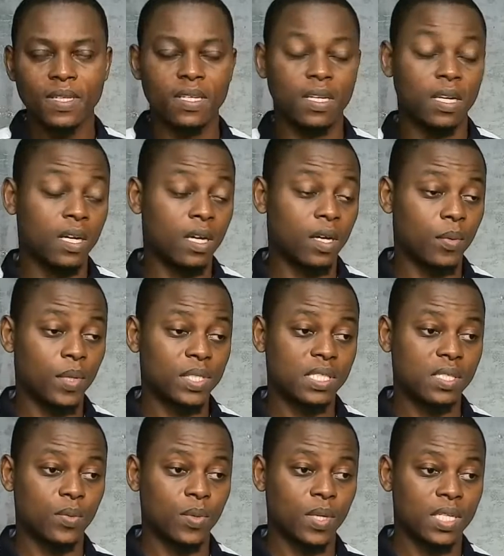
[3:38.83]
what's
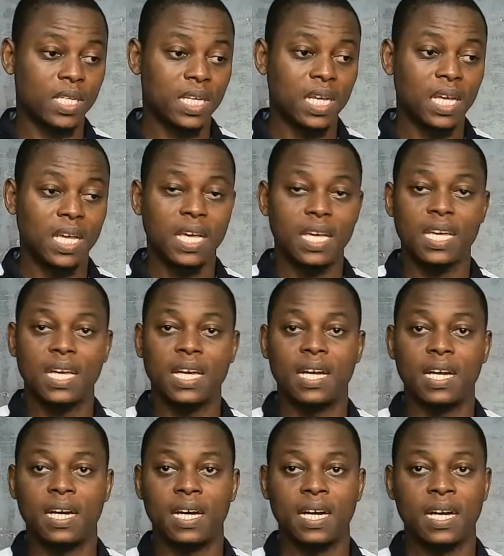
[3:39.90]
the word?
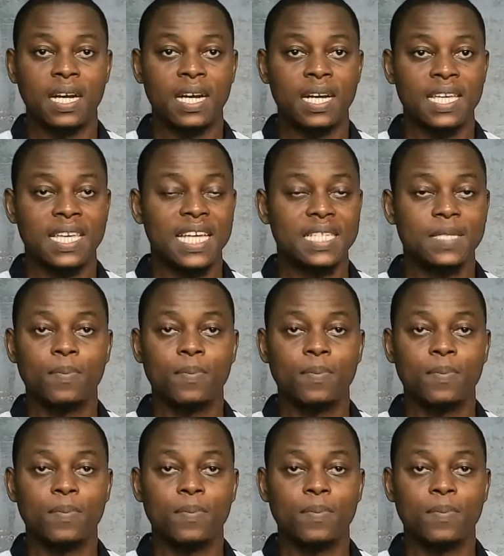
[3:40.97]
Get